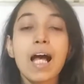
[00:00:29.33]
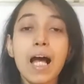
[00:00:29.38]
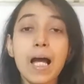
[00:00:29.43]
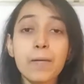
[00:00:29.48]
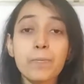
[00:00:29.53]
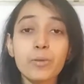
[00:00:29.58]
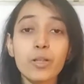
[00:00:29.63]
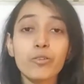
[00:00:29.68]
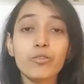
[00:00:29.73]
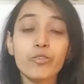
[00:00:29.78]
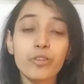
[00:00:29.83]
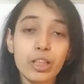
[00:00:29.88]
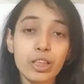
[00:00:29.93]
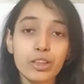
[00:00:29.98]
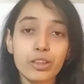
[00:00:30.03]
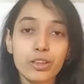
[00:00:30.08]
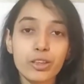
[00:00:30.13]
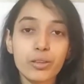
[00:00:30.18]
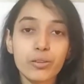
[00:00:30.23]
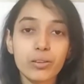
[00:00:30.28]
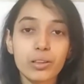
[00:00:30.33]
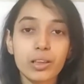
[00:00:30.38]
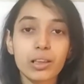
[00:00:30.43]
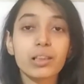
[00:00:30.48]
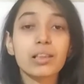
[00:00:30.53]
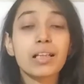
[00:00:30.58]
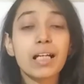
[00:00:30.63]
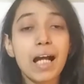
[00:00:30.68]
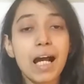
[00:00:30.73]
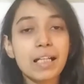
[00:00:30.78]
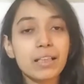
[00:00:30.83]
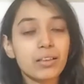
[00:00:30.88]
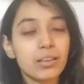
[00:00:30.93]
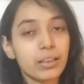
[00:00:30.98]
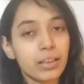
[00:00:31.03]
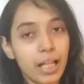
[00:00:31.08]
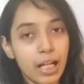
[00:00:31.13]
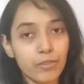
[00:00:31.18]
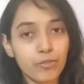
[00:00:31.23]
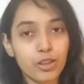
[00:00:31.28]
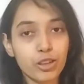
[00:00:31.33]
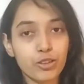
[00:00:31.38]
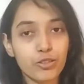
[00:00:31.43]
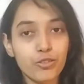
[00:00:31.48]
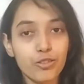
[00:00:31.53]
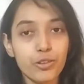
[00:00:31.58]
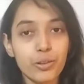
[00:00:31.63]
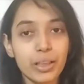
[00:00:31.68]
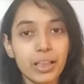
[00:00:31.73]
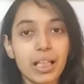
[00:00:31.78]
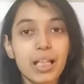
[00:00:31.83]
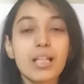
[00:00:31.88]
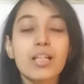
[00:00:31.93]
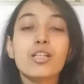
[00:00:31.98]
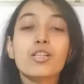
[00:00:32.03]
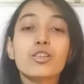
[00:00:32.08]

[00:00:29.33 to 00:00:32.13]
I'm your French tutor at Language Fluent.